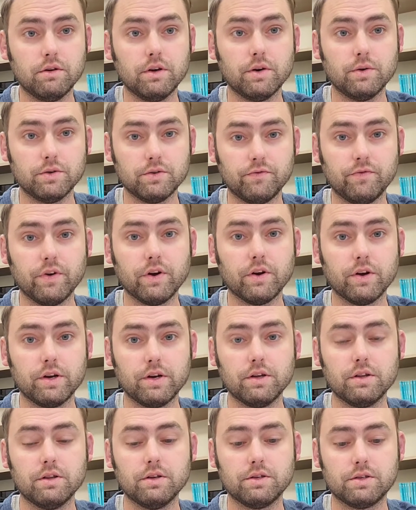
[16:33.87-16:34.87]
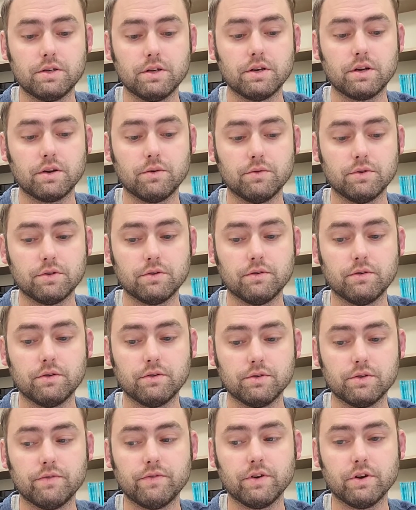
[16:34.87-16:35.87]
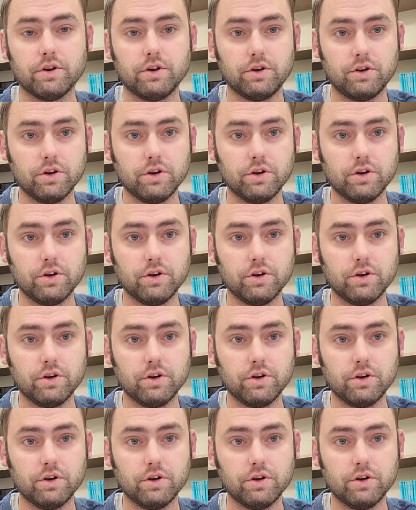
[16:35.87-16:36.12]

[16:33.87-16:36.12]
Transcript: It was very holistic. It was a very